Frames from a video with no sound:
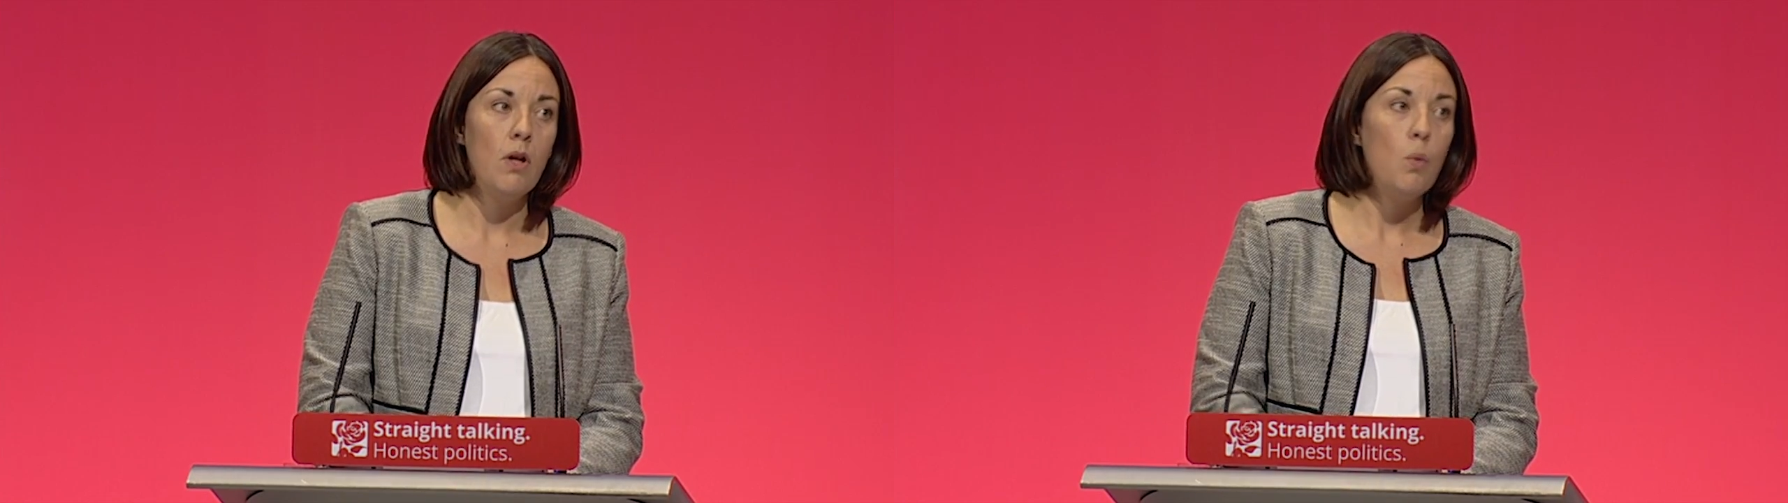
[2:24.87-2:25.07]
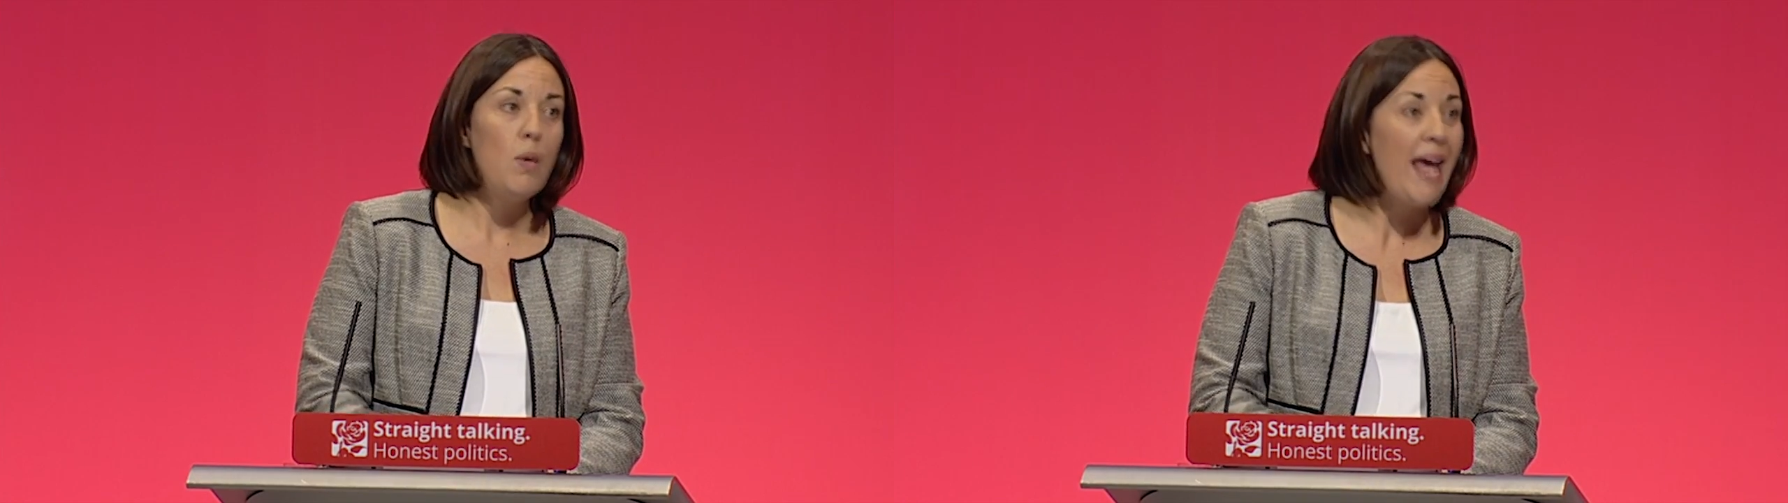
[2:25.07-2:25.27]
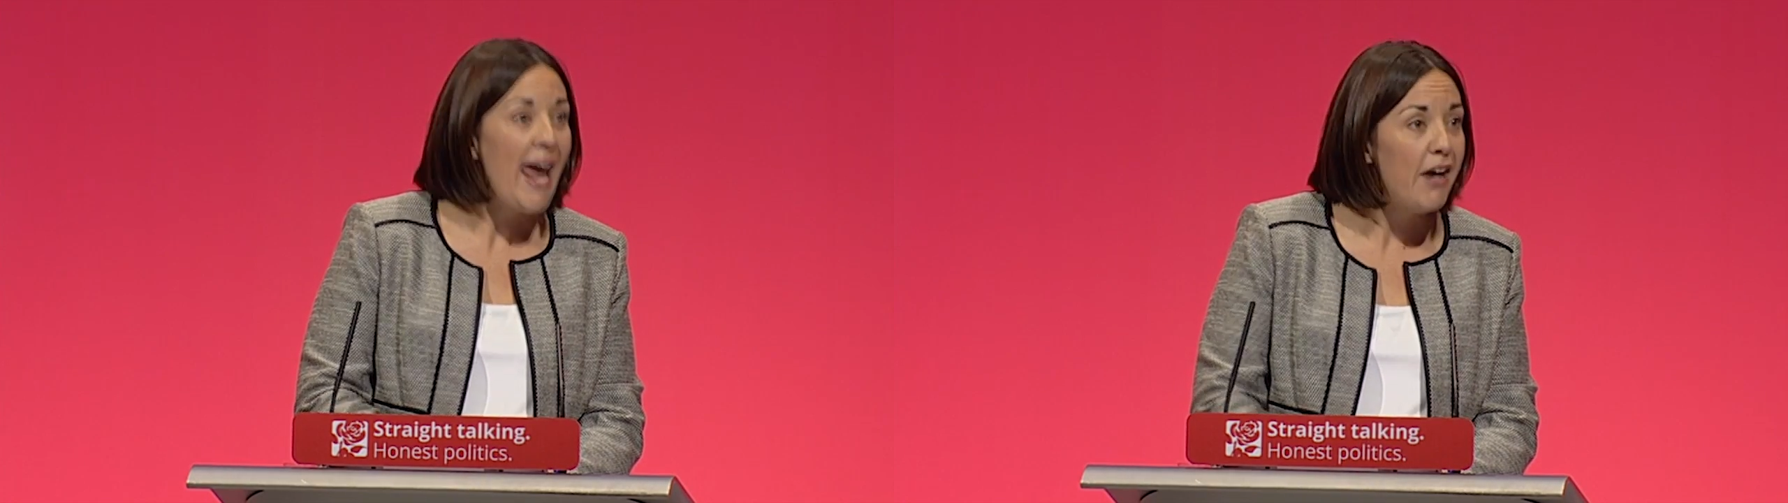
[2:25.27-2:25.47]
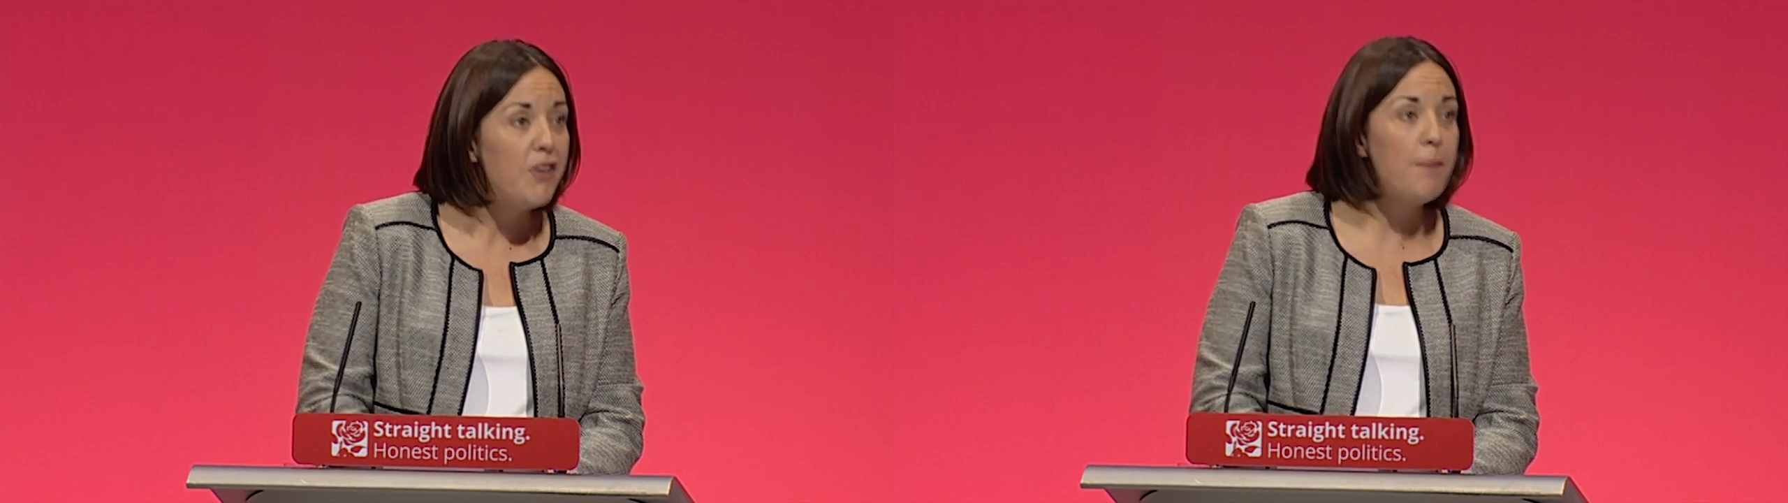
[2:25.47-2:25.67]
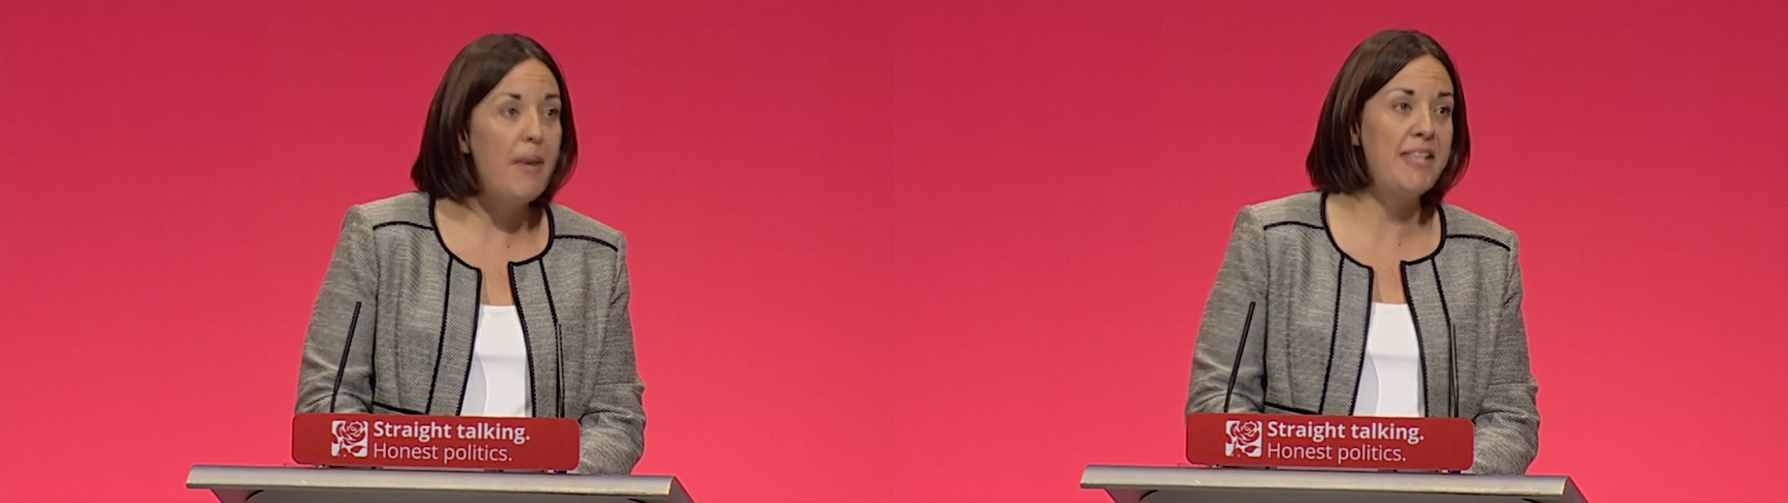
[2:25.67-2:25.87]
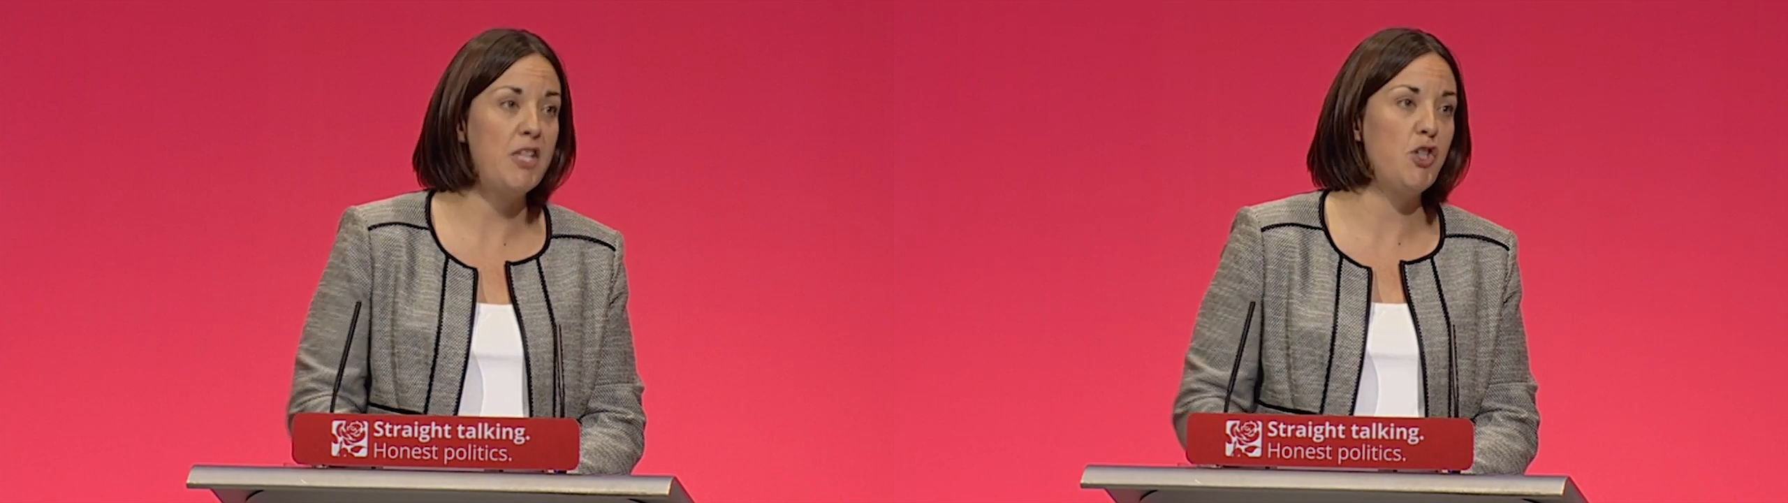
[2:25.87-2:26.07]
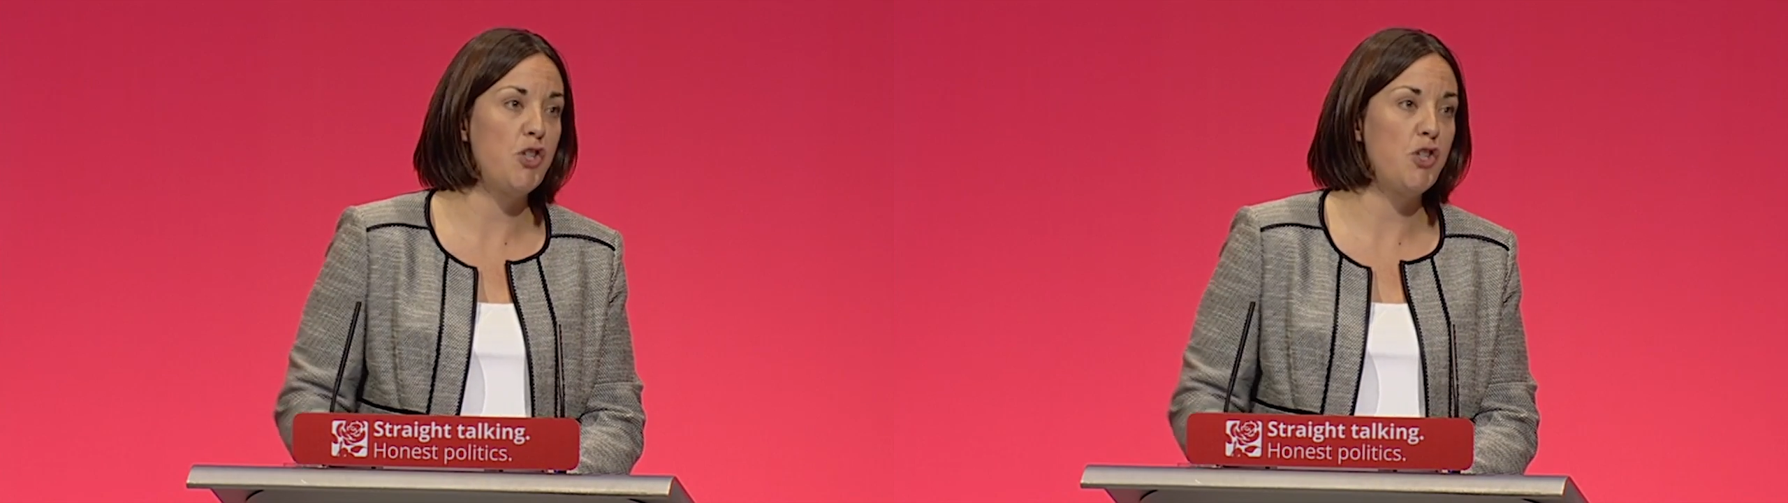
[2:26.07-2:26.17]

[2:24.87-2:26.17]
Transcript: We heard the message the